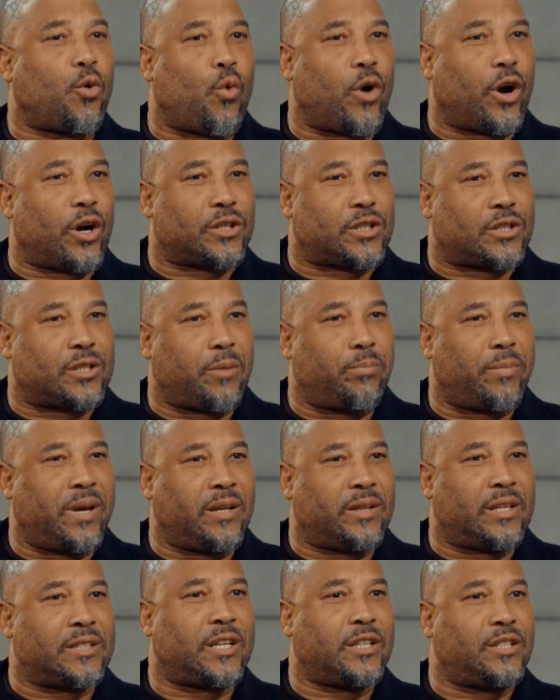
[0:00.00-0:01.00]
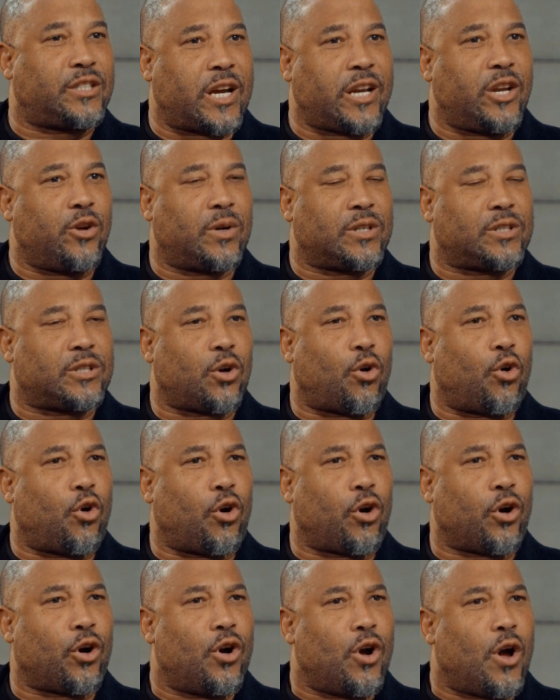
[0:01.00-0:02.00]
worse than being disingenuous
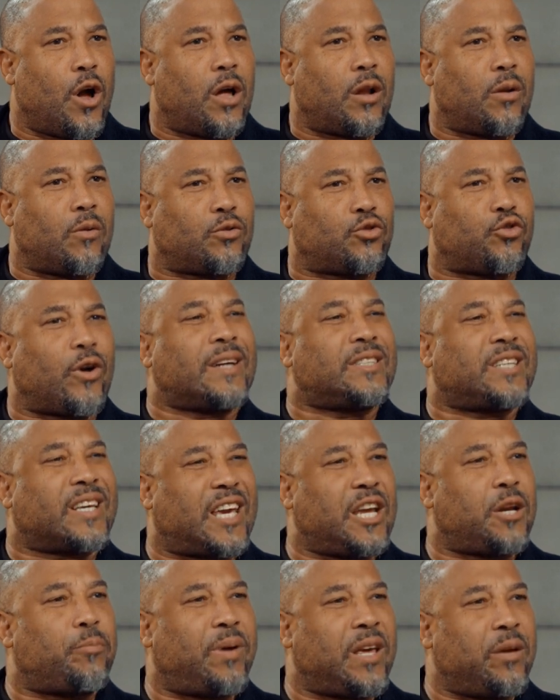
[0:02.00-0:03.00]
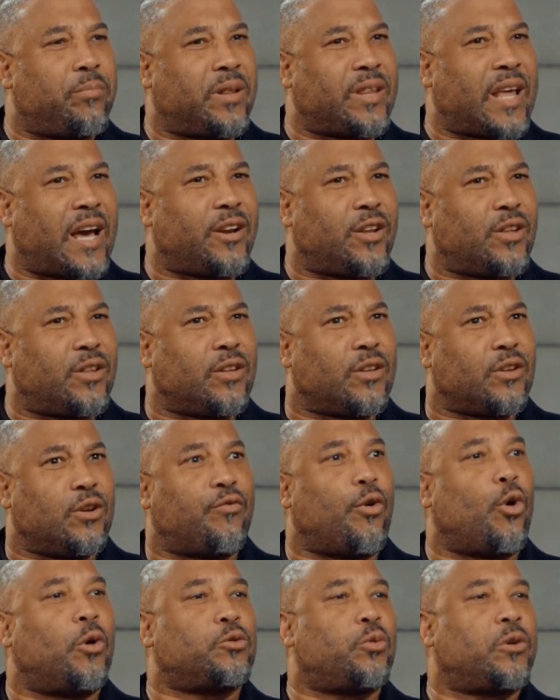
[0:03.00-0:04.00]
or trying to kid people that
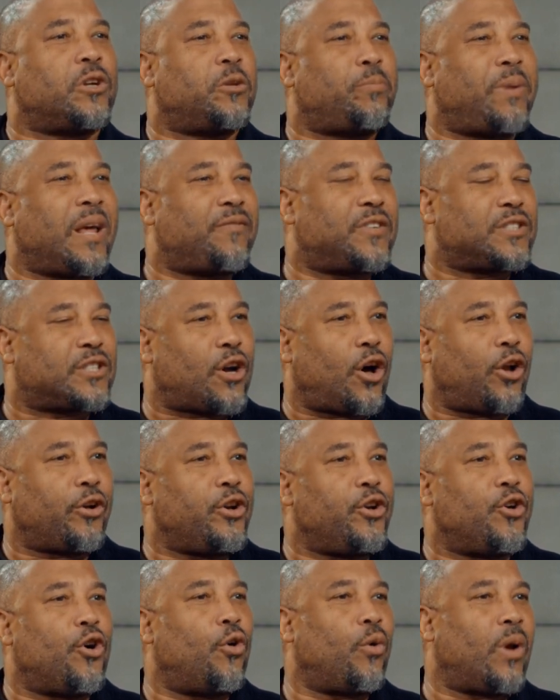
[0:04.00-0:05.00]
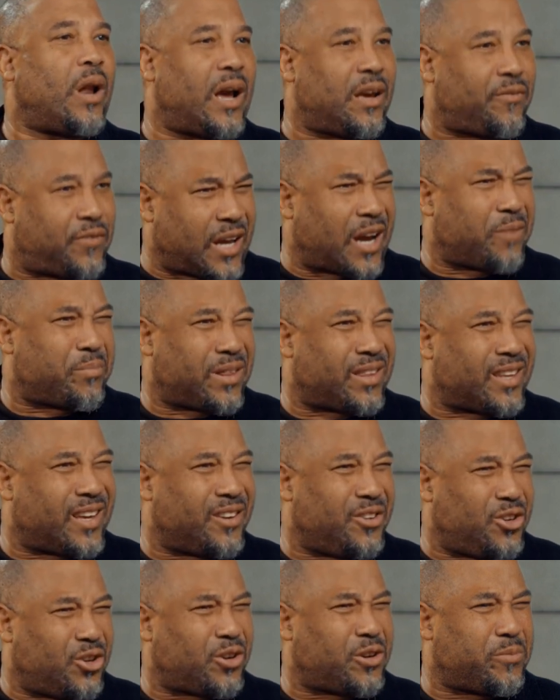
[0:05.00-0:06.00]
you've always wanted to play for Scotland your whole life type of
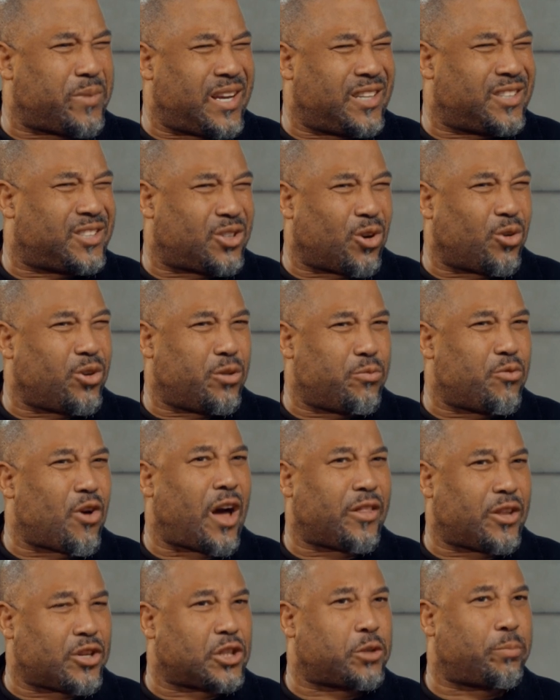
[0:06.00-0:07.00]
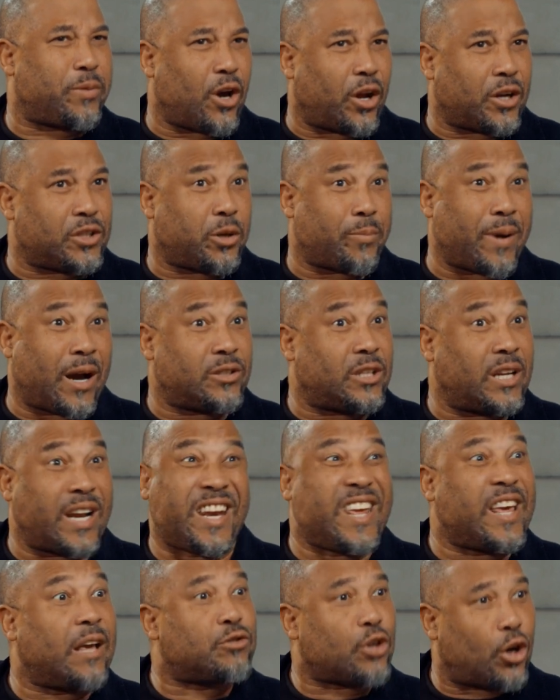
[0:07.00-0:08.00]
thing, you know what I mean? So you'd rather just be honest about it,
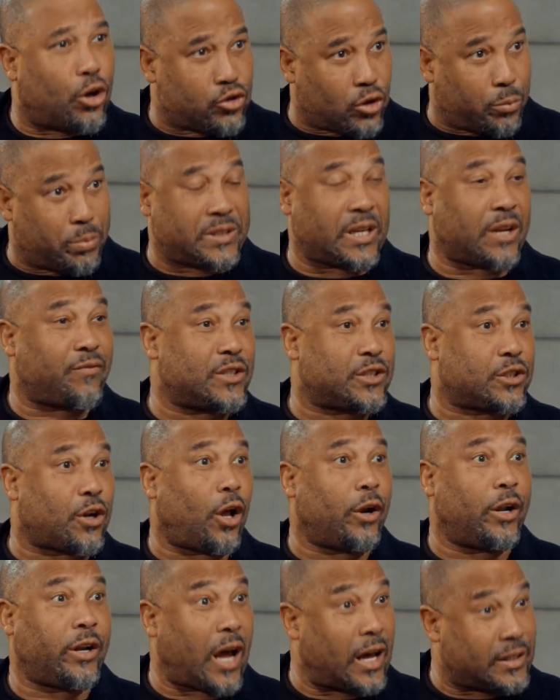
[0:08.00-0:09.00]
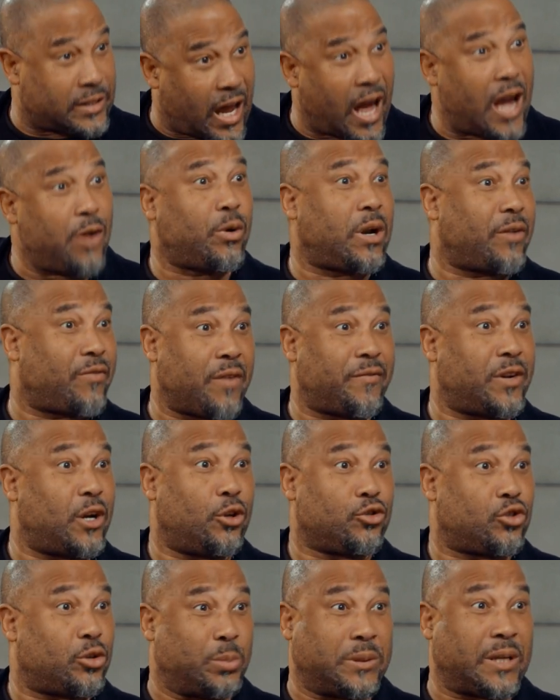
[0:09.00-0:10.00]
and he gives 100% for Scotland, and I would have given
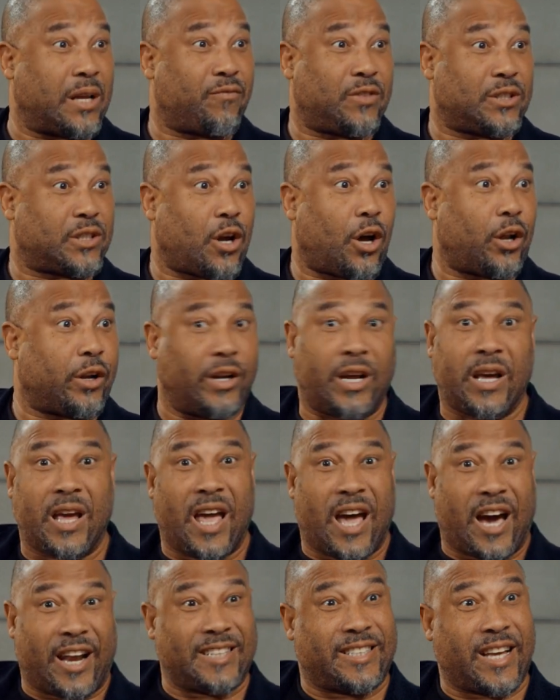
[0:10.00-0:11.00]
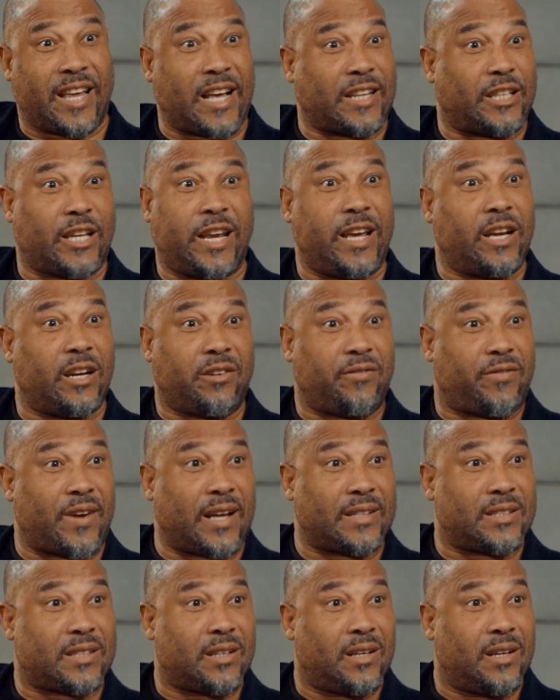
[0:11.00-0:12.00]
100% for Scotland. And I say that to the England
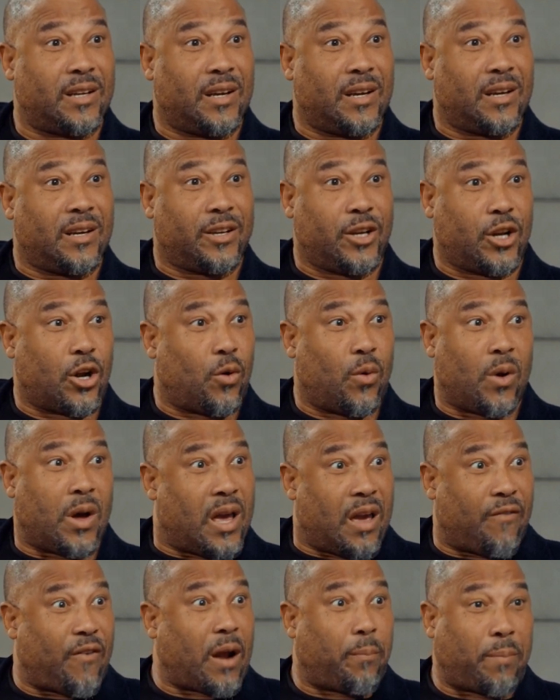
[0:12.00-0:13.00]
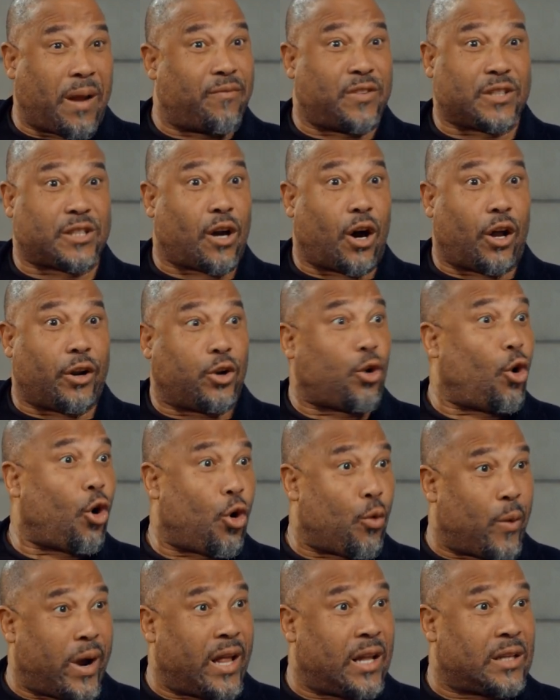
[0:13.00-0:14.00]
fans. You know, if I'd played for Scotland
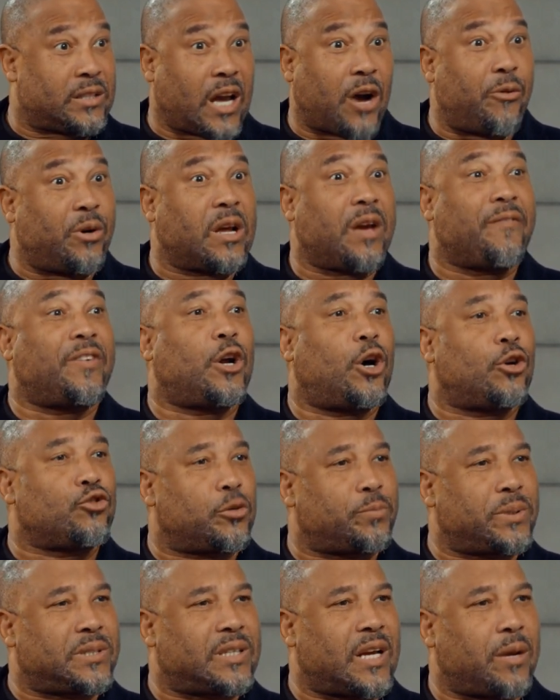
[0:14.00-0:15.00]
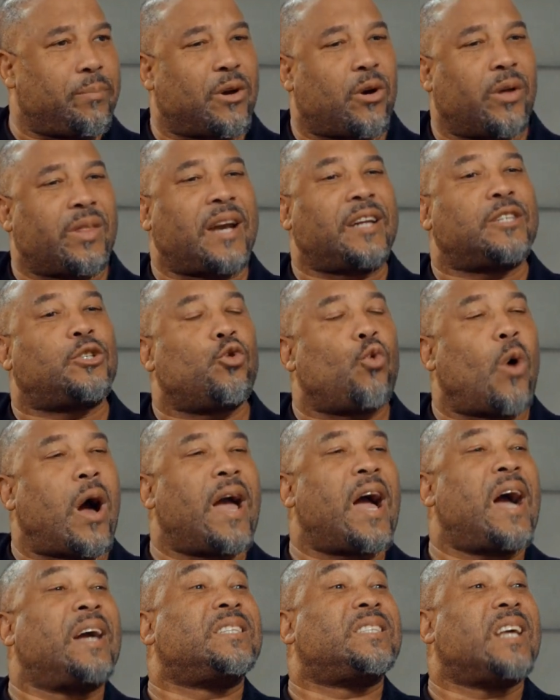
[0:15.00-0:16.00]
or Wales, I would have given 100%, because that is who
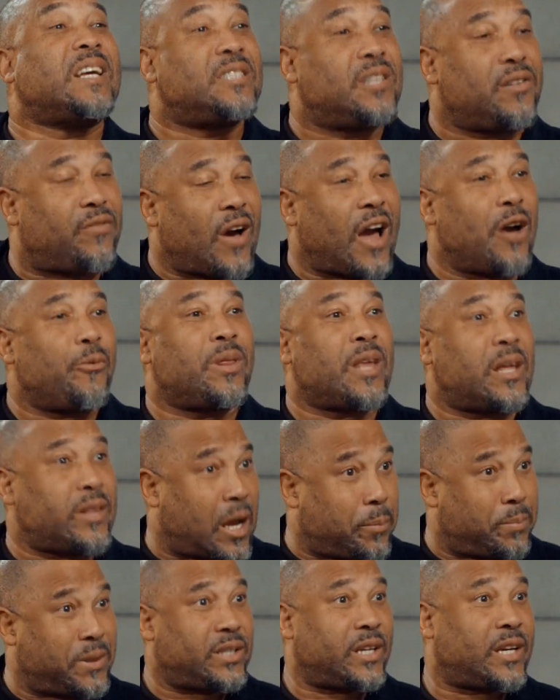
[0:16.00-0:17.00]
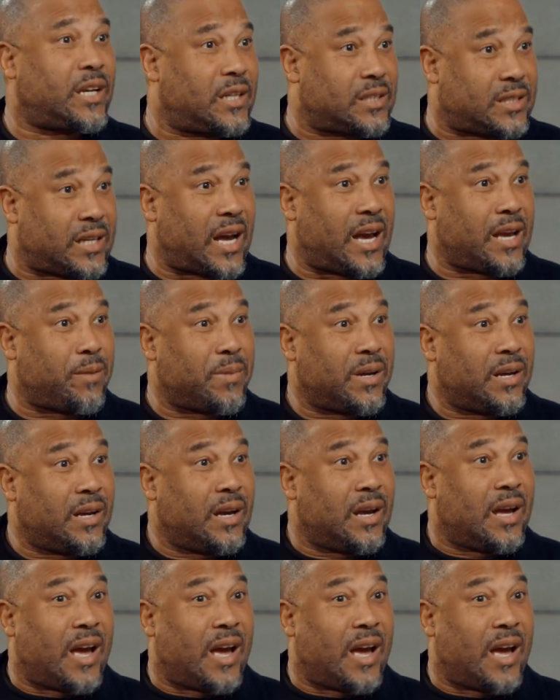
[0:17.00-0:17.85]
I identify with at that particular time. Yeah.